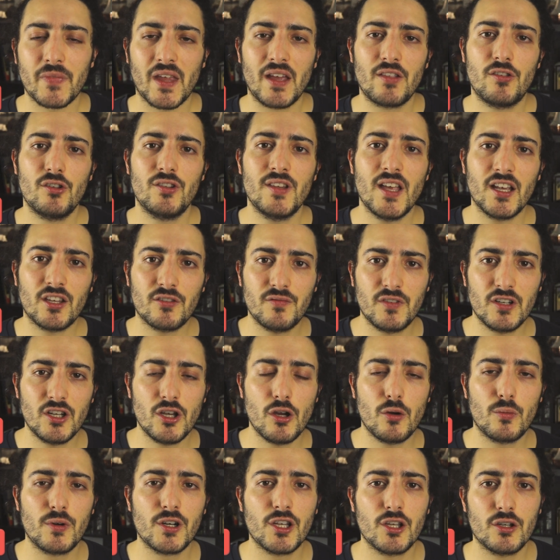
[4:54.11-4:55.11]
In the next
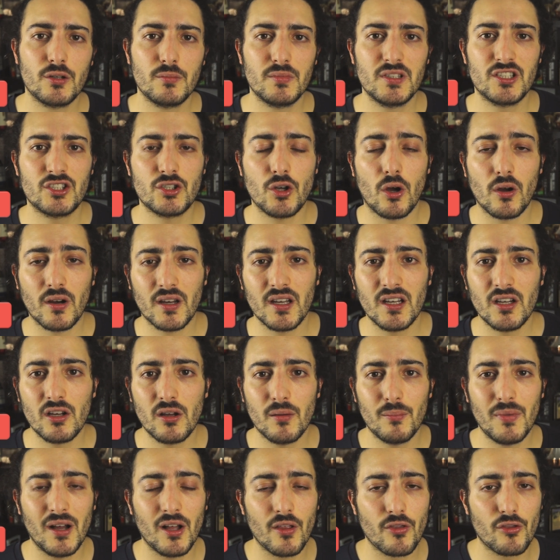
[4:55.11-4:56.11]
video we're going to be talking
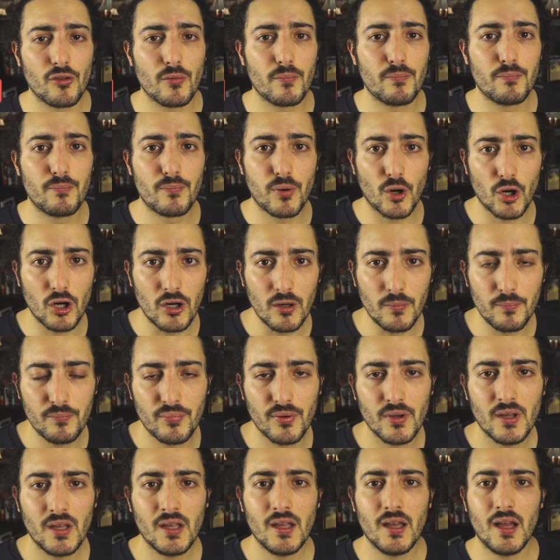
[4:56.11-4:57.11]
about the
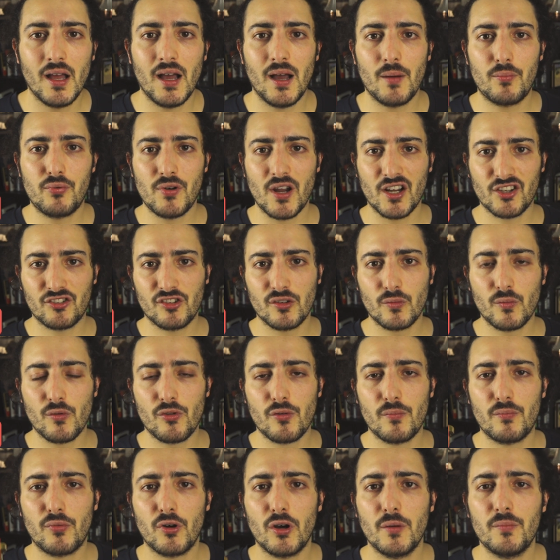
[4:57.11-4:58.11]
BERP, practicing with
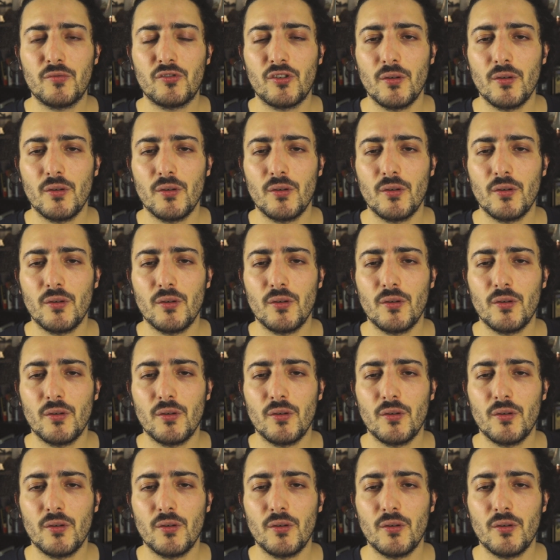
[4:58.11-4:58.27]
the burp.